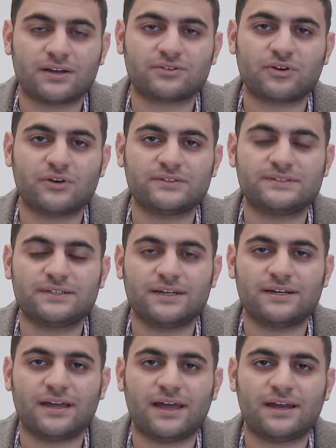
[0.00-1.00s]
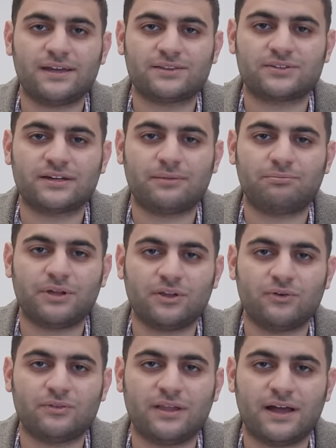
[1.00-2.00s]
Drones did an internet
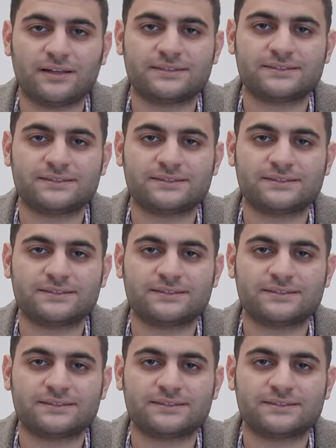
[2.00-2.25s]
balloon launch.